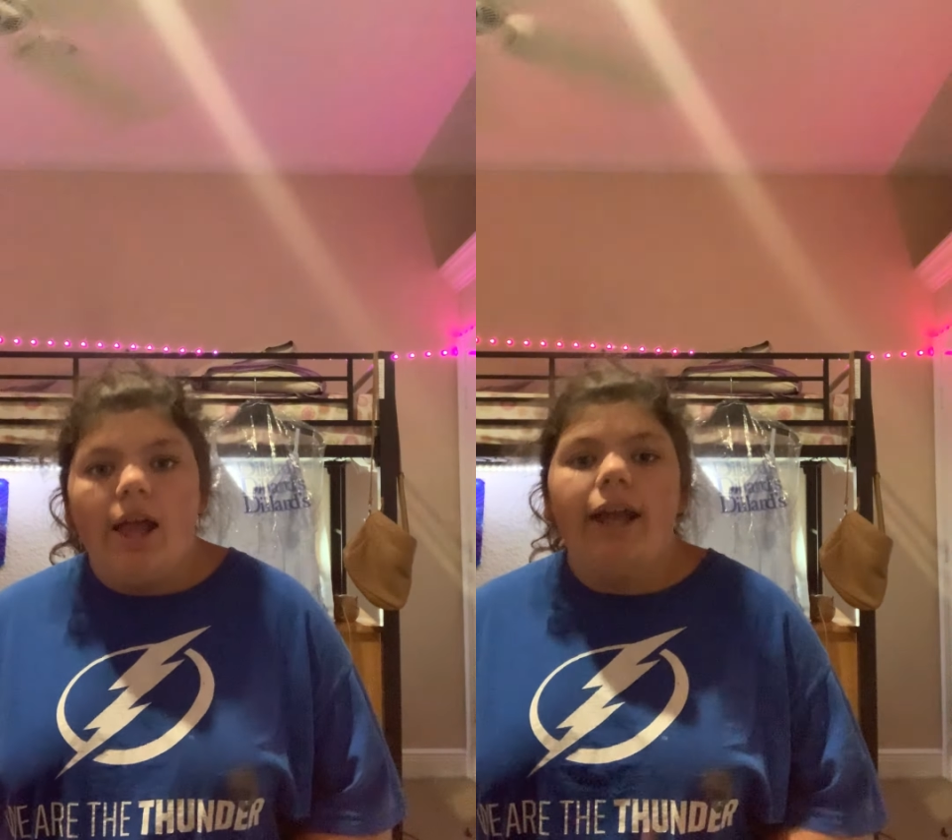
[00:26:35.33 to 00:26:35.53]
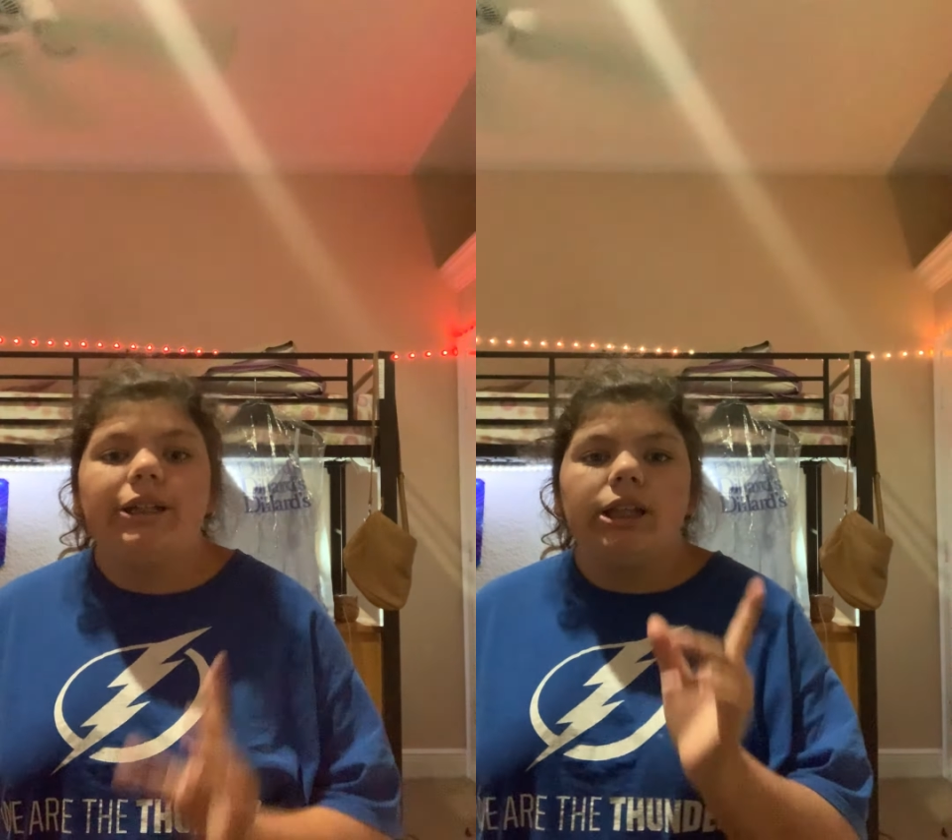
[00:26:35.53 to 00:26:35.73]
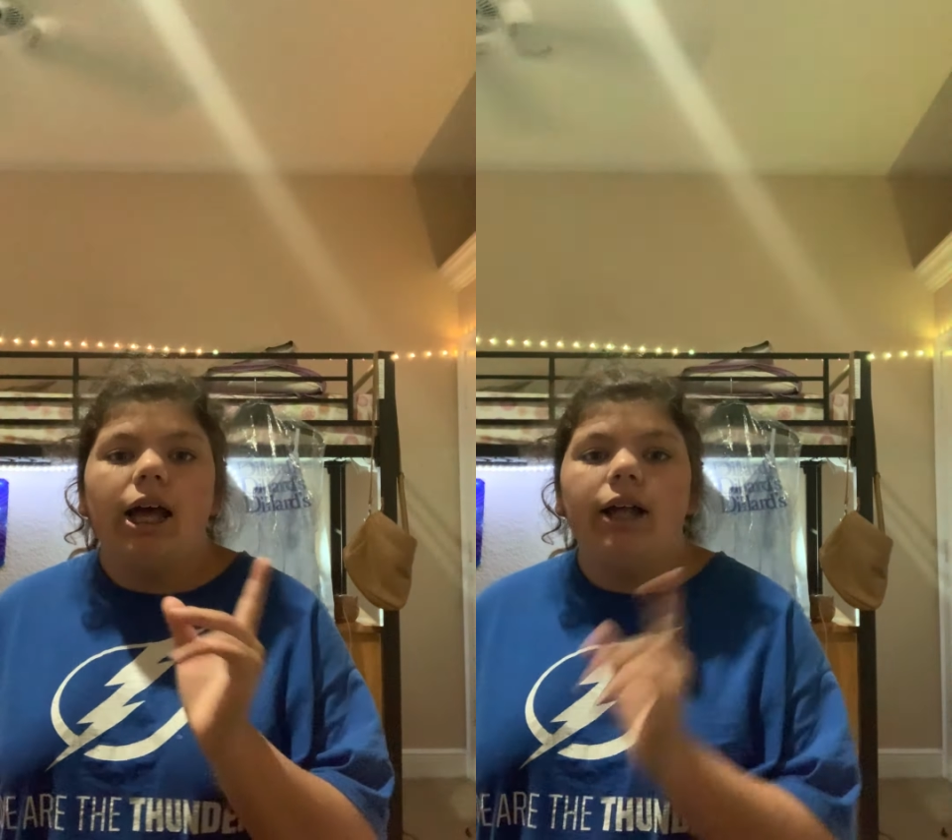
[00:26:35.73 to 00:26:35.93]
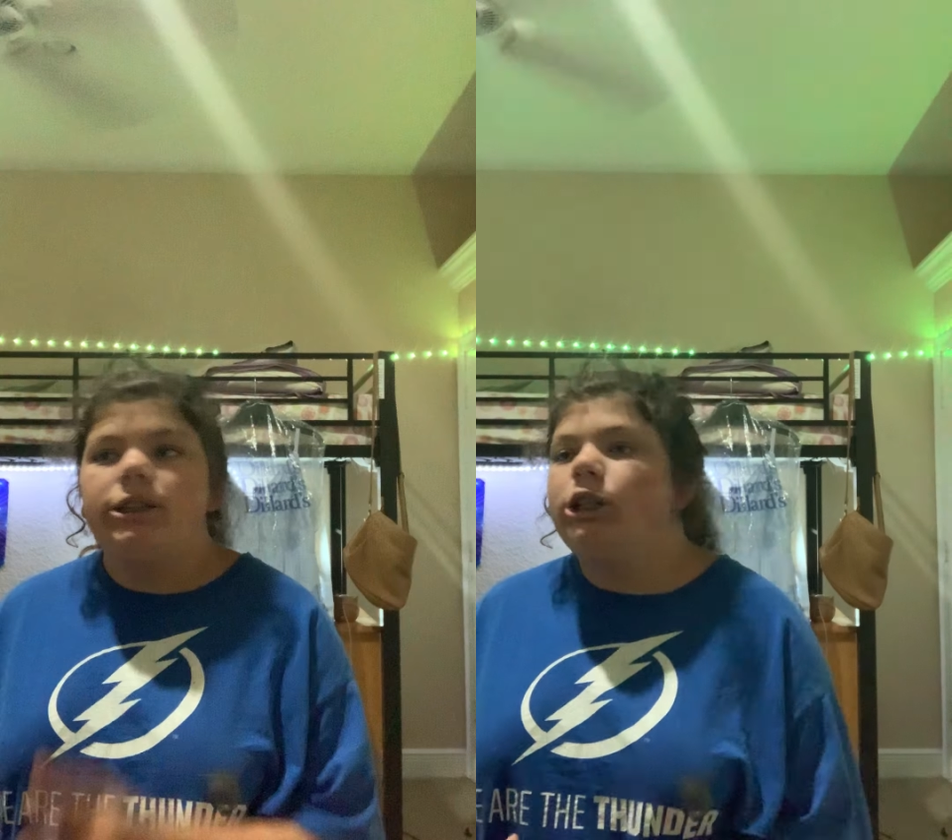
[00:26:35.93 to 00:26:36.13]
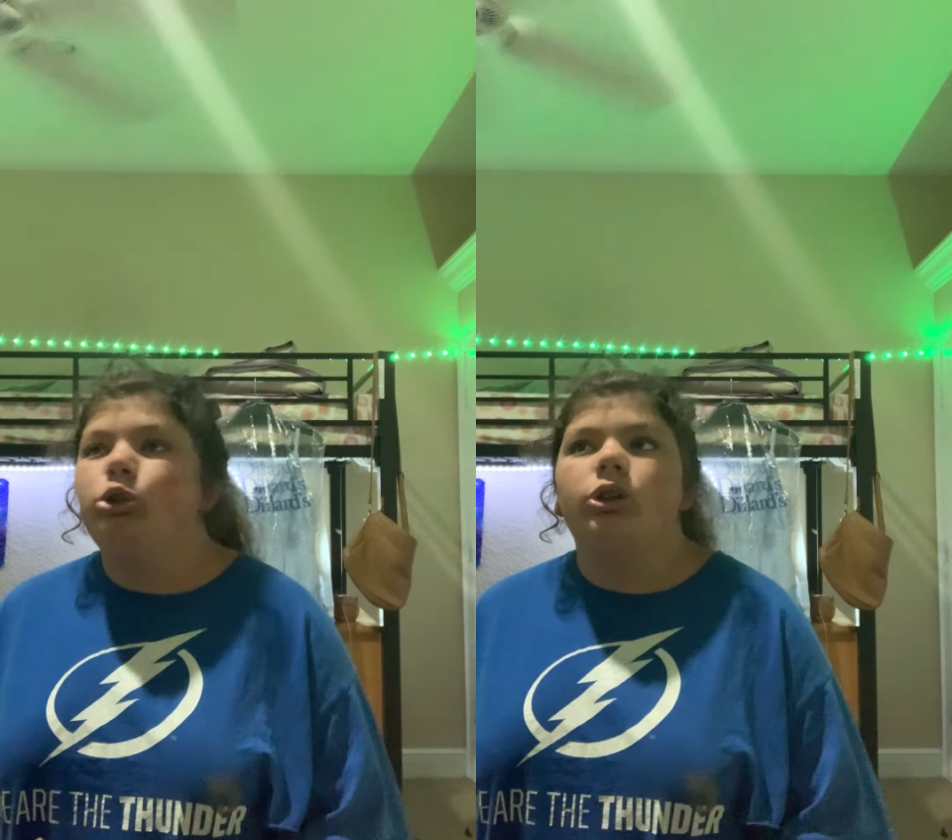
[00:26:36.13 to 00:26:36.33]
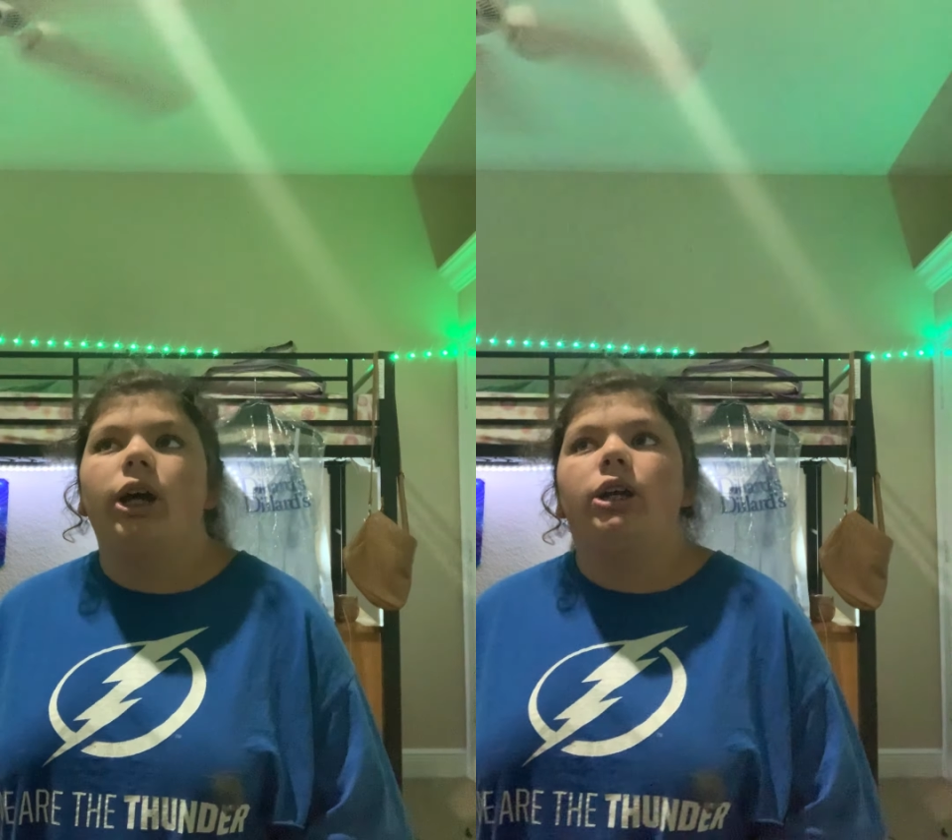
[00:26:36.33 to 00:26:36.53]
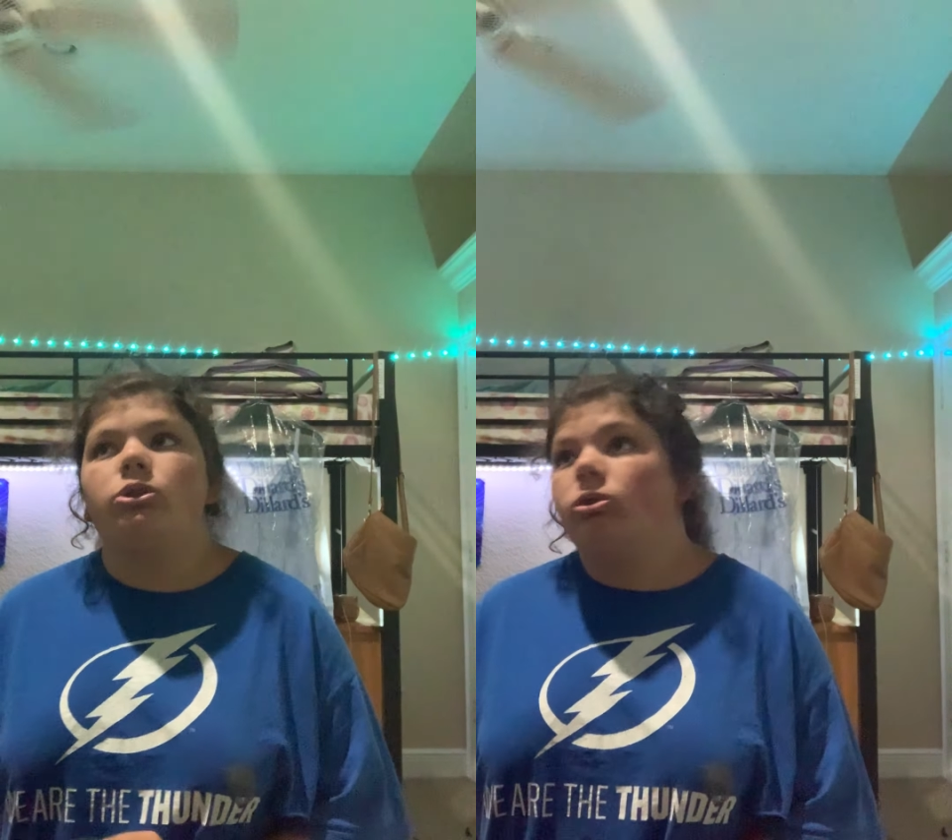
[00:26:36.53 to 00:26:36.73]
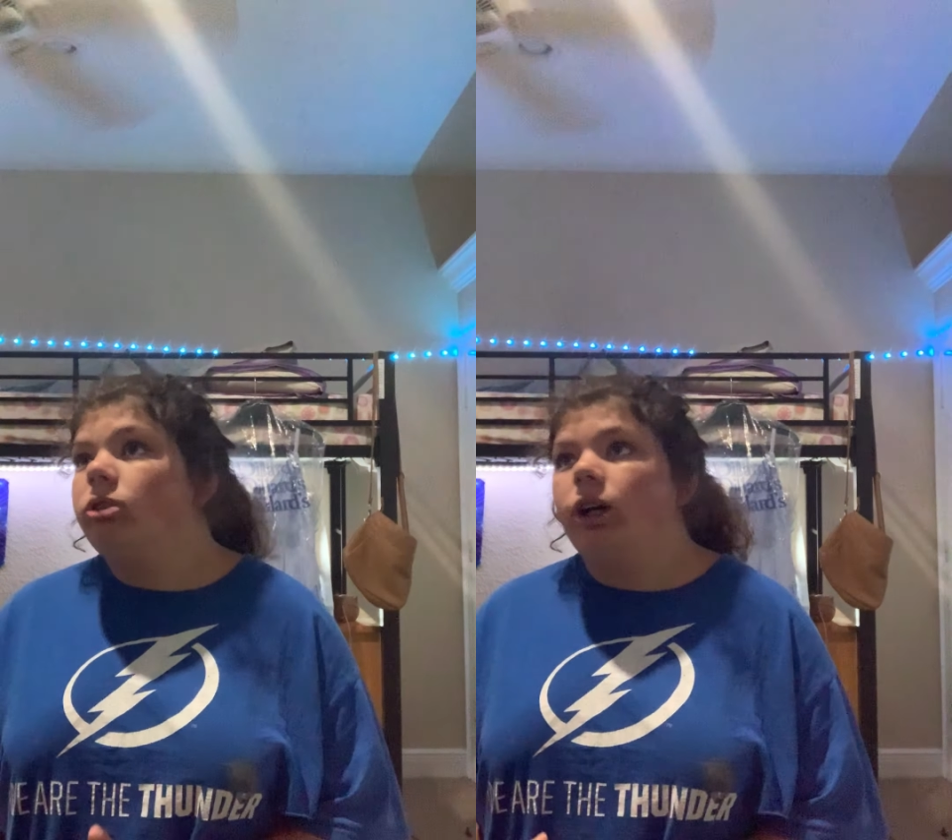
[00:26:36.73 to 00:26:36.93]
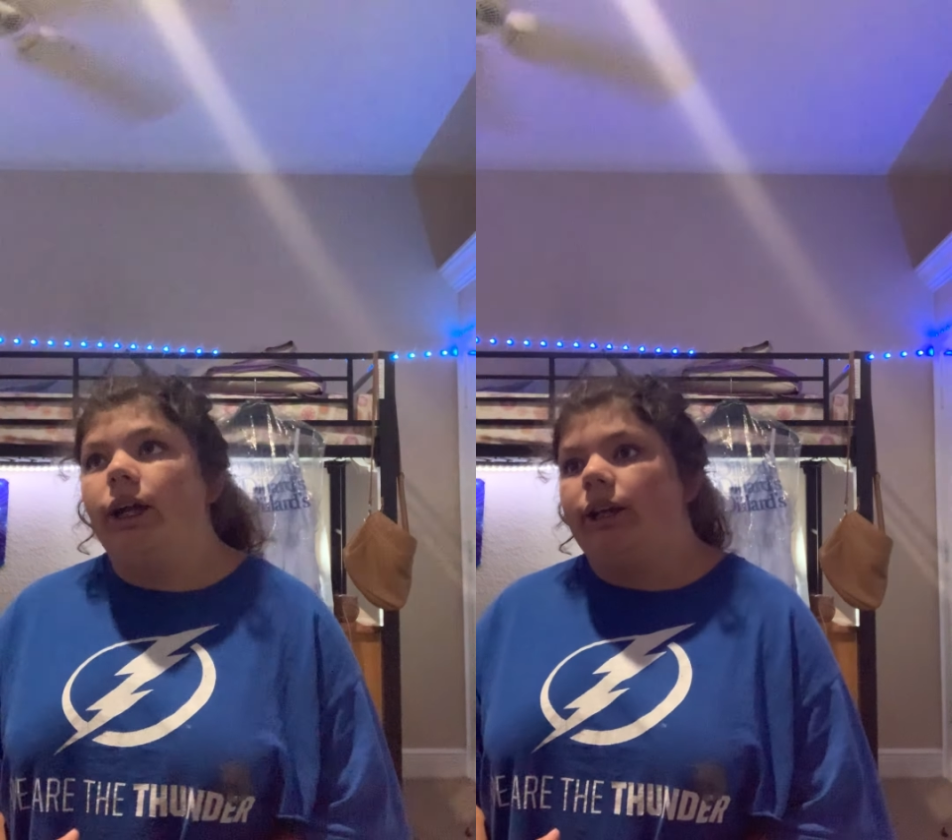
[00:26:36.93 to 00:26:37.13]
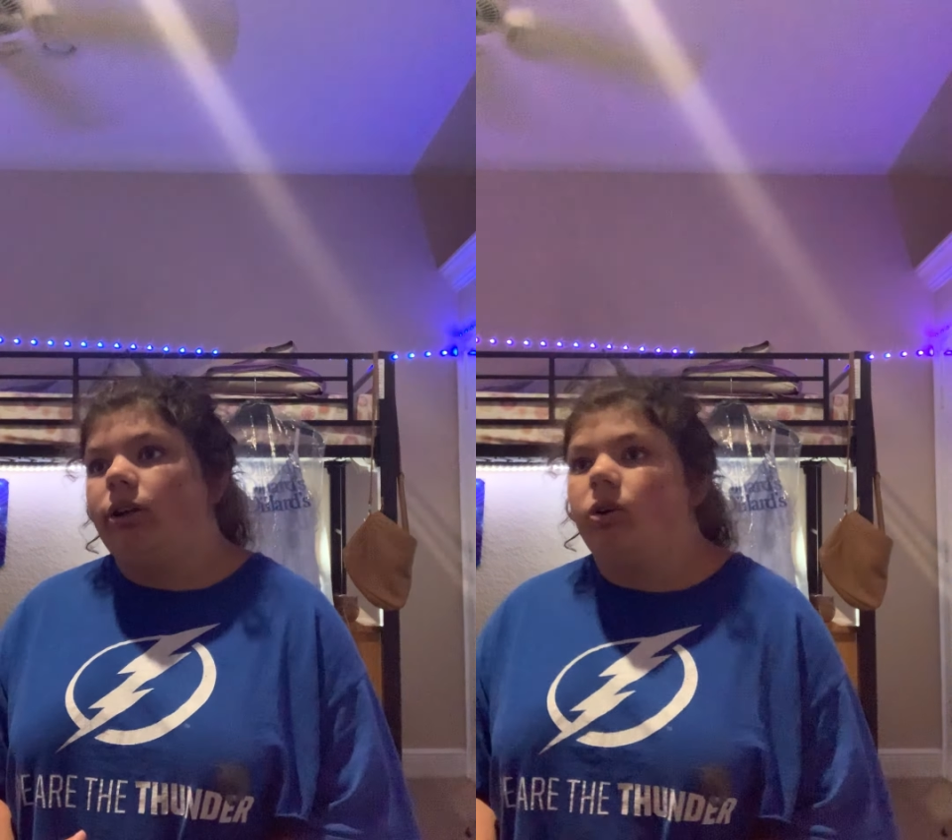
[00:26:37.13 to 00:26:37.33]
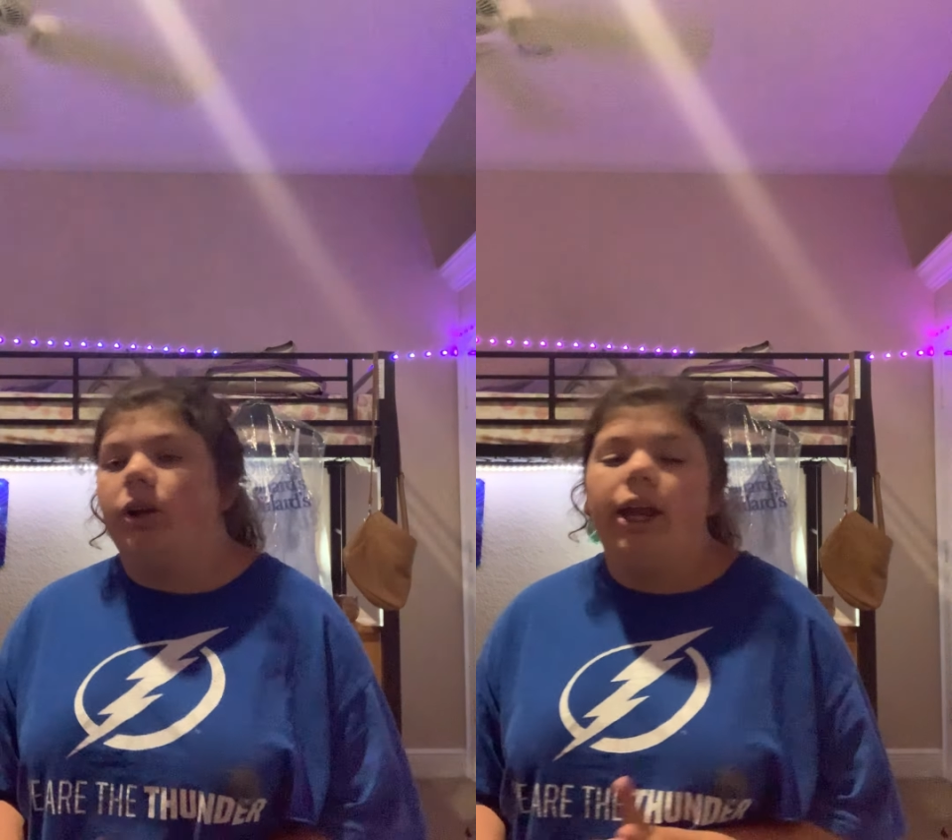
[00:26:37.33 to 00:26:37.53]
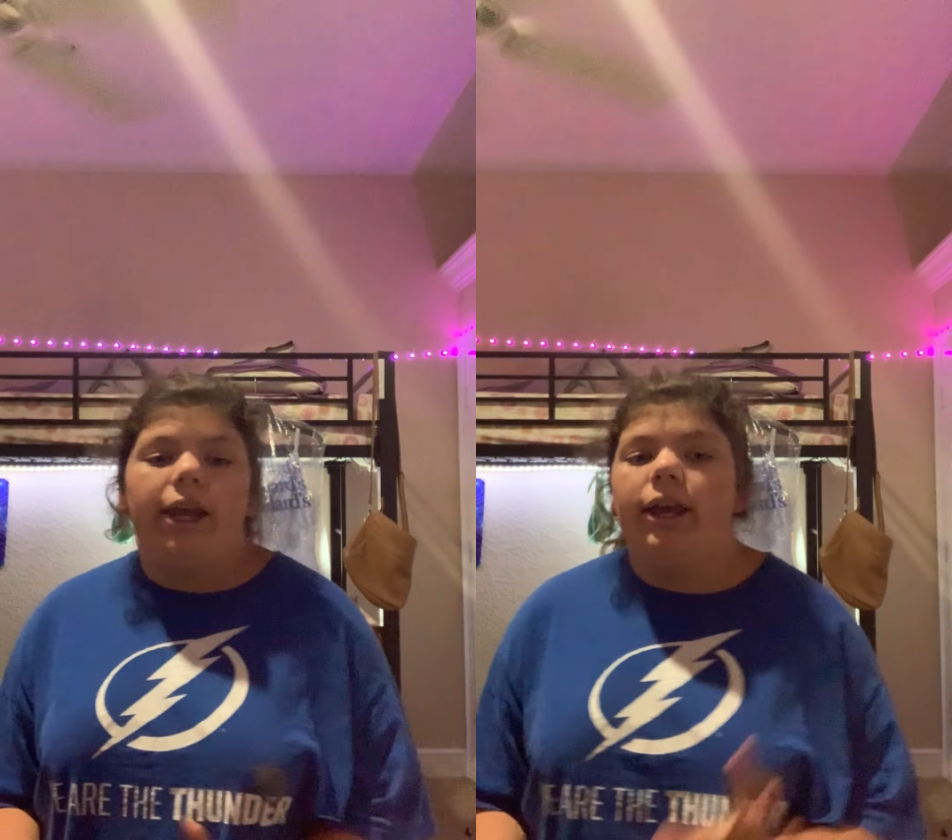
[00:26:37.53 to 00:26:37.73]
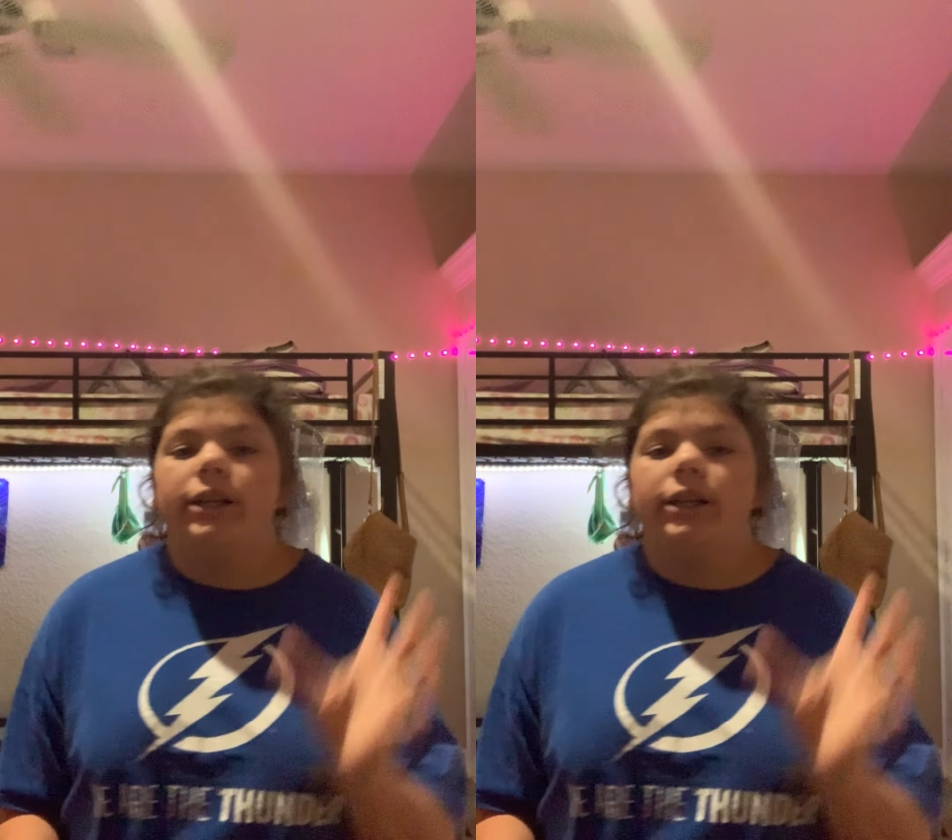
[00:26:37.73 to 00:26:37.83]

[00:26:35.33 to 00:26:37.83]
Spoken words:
It's that teacher that I don't like, okay?